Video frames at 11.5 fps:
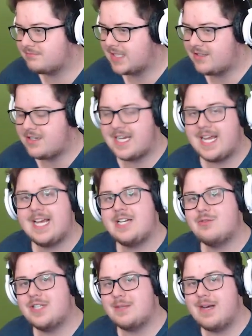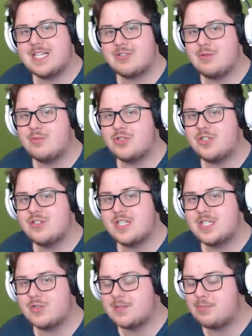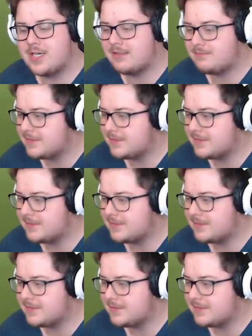Don't you hate it when the Master Emerald turns into a spring?